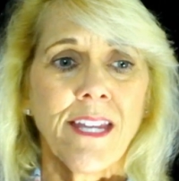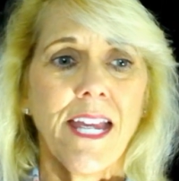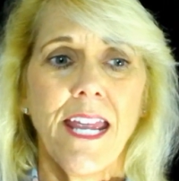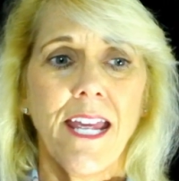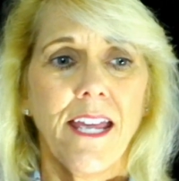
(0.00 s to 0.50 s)

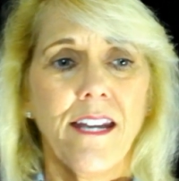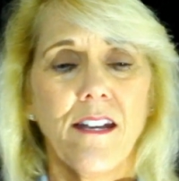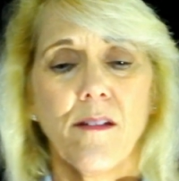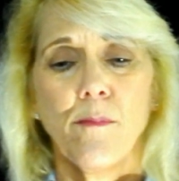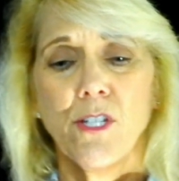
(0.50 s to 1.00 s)

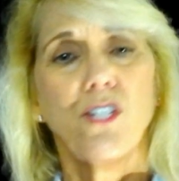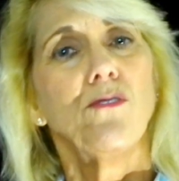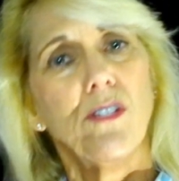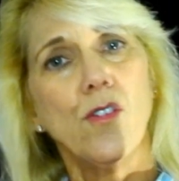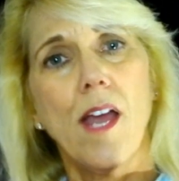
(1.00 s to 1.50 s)
But you
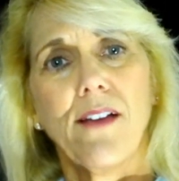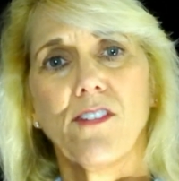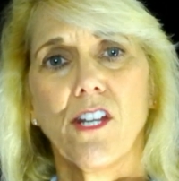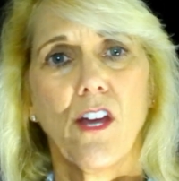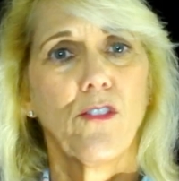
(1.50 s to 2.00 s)
do have
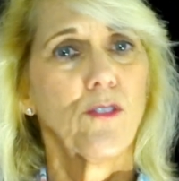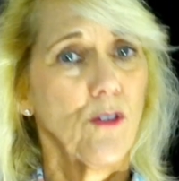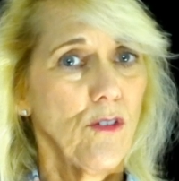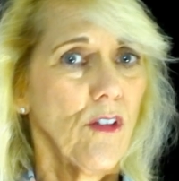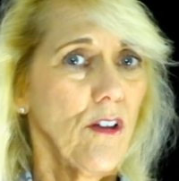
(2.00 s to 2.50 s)
to go
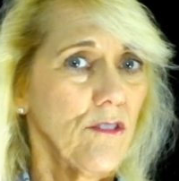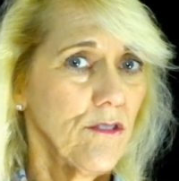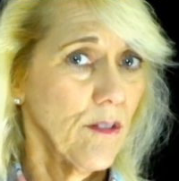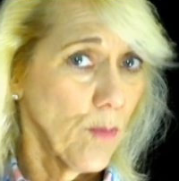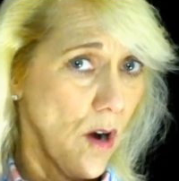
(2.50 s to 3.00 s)
through
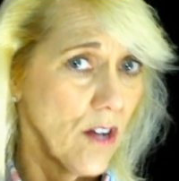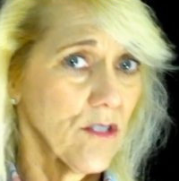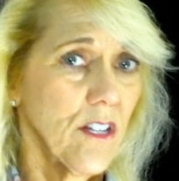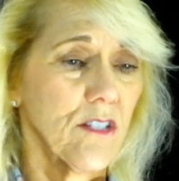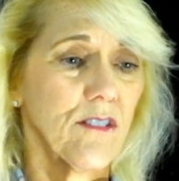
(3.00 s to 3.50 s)
the
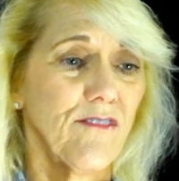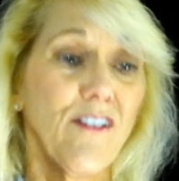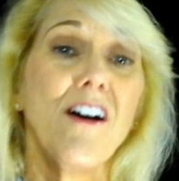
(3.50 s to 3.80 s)
process of